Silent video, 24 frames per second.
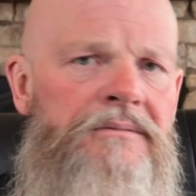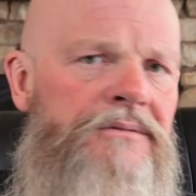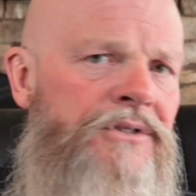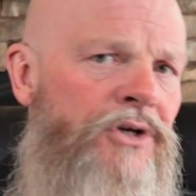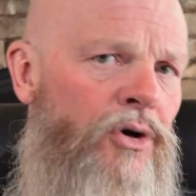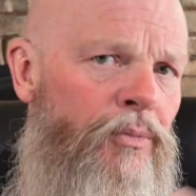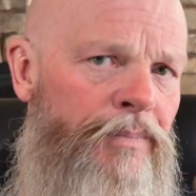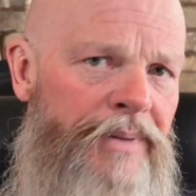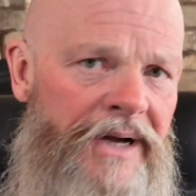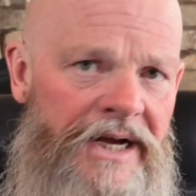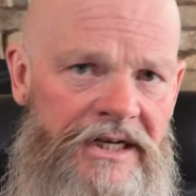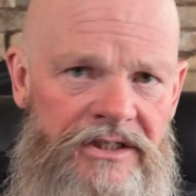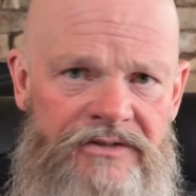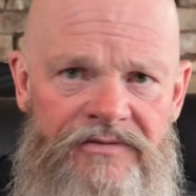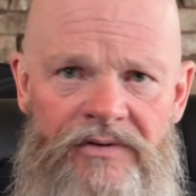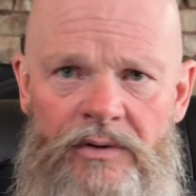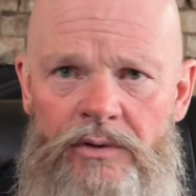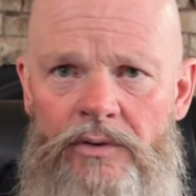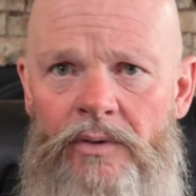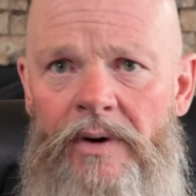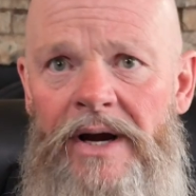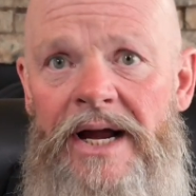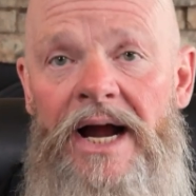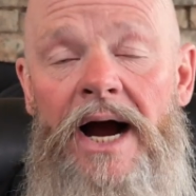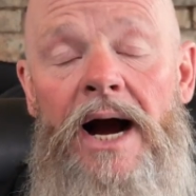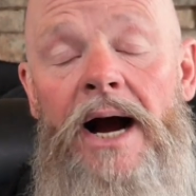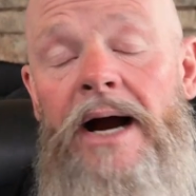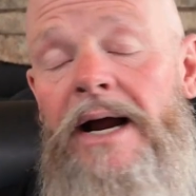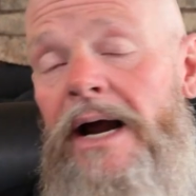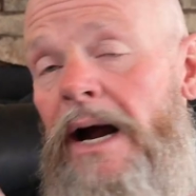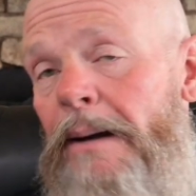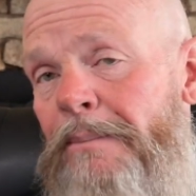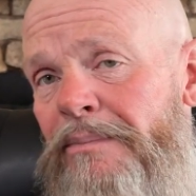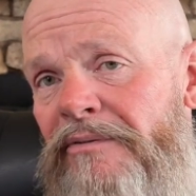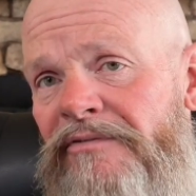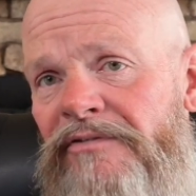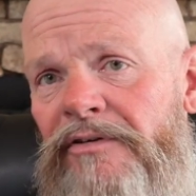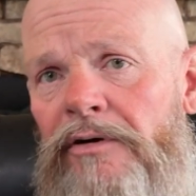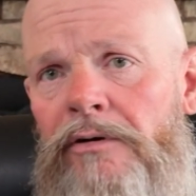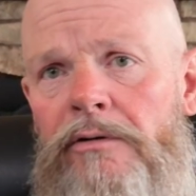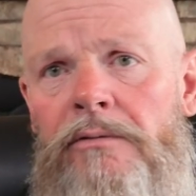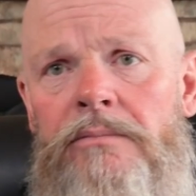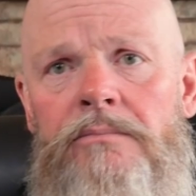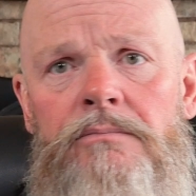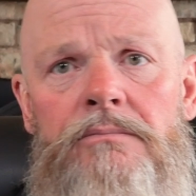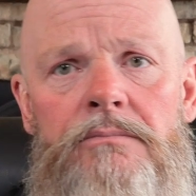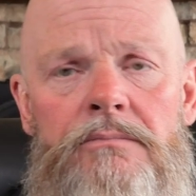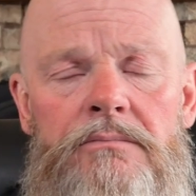Topaz Photo AI. I
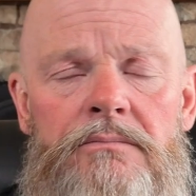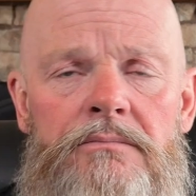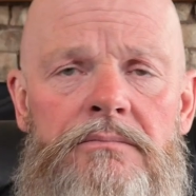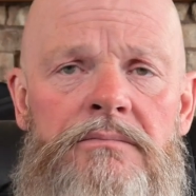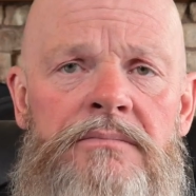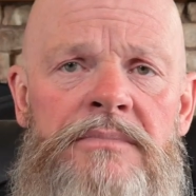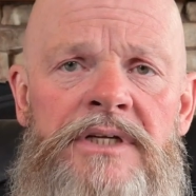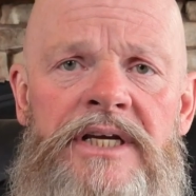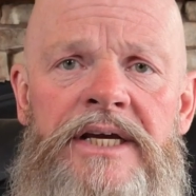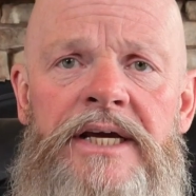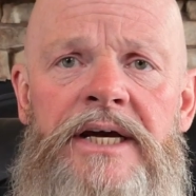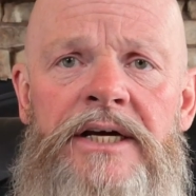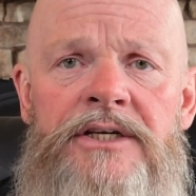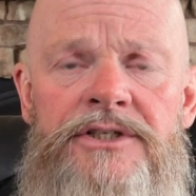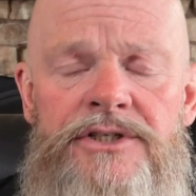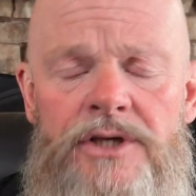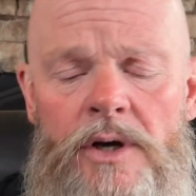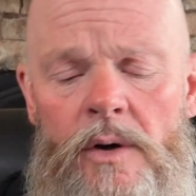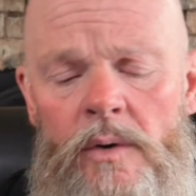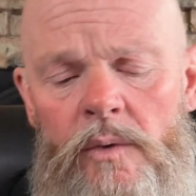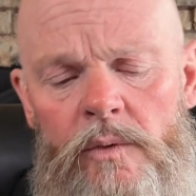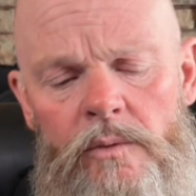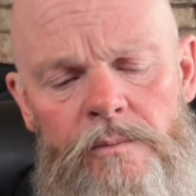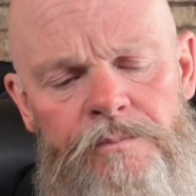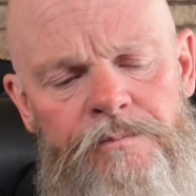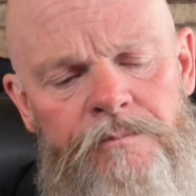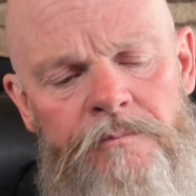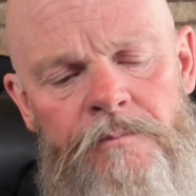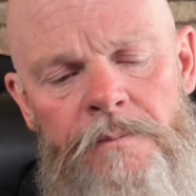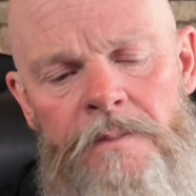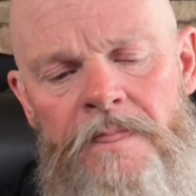prefer DxO.